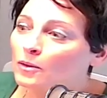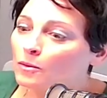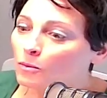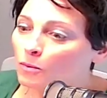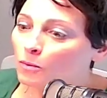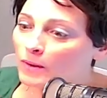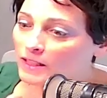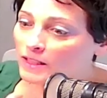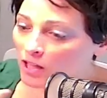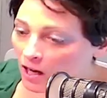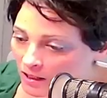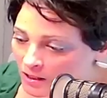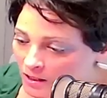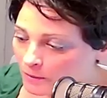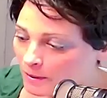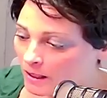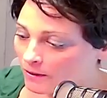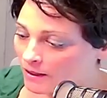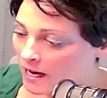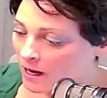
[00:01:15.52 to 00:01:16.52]
we talked
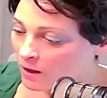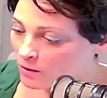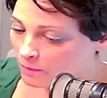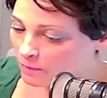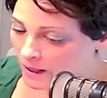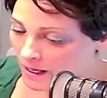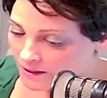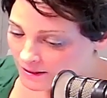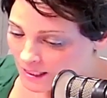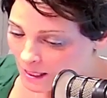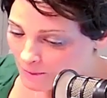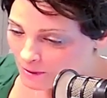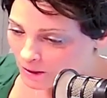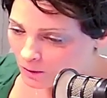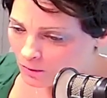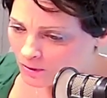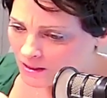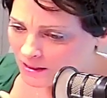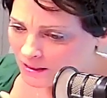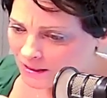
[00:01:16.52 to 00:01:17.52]
about how the
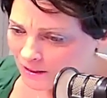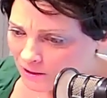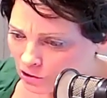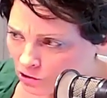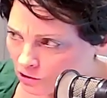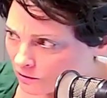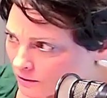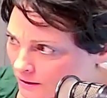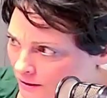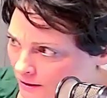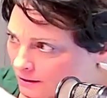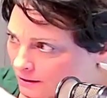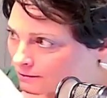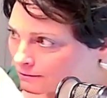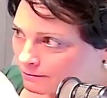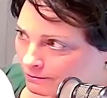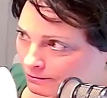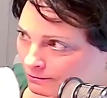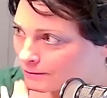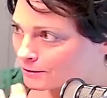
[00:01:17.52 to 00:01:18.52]
pandemic was
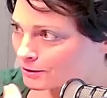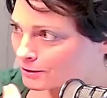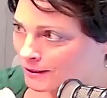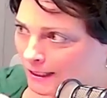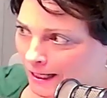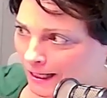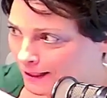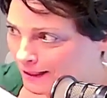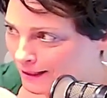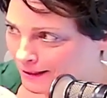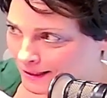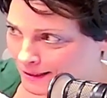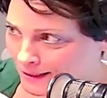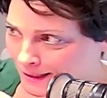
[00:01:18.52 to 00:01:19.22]
actually staying on